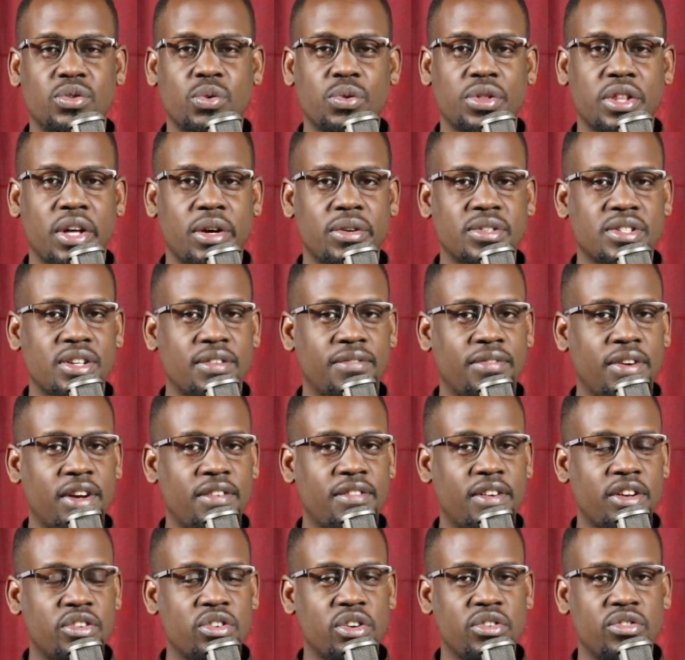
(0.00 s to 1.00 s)

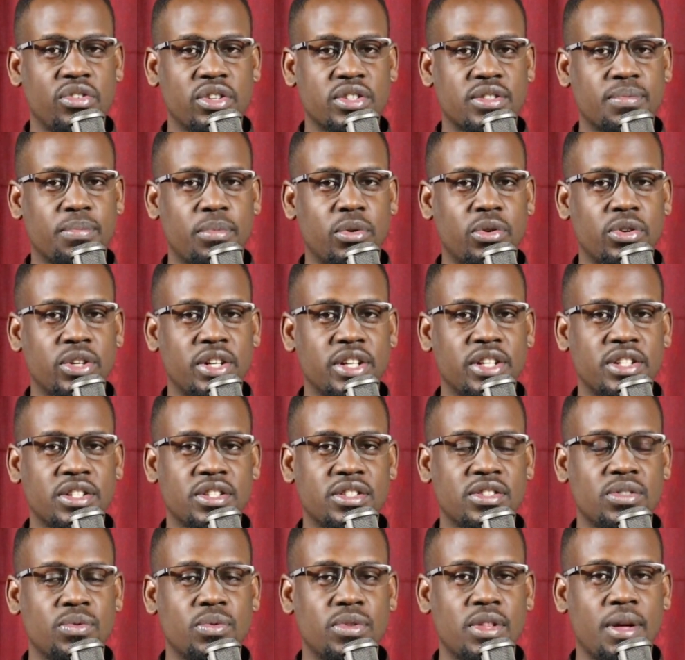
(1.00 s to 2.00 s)
2,500
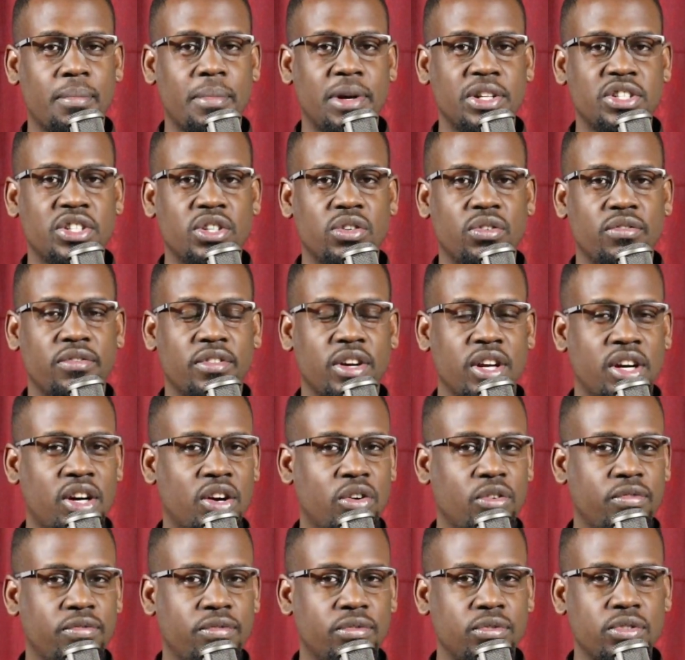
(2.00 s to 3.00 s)
respondents with a margin of error
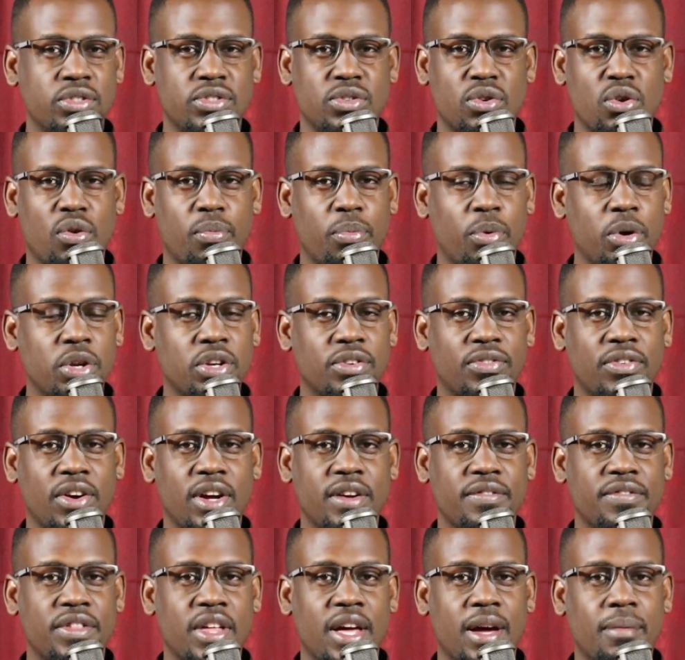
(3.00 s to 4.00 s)
of
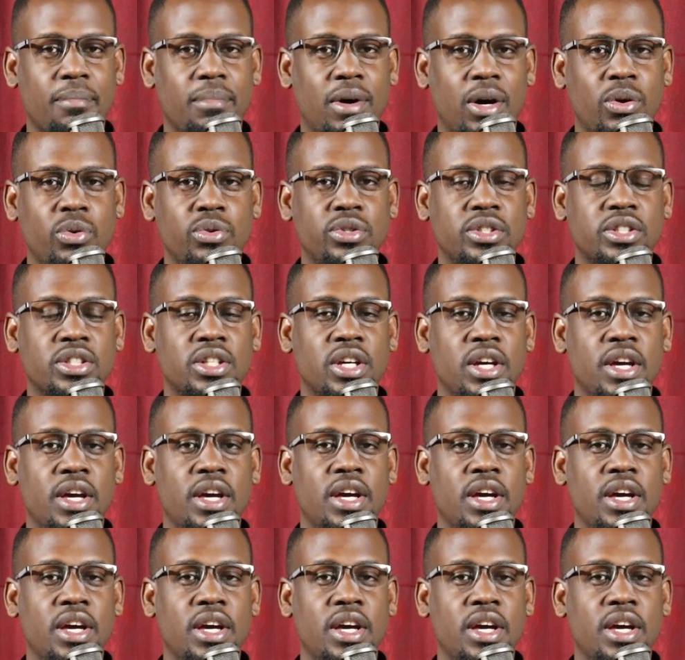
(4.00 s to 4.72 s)
0.5 thereabout.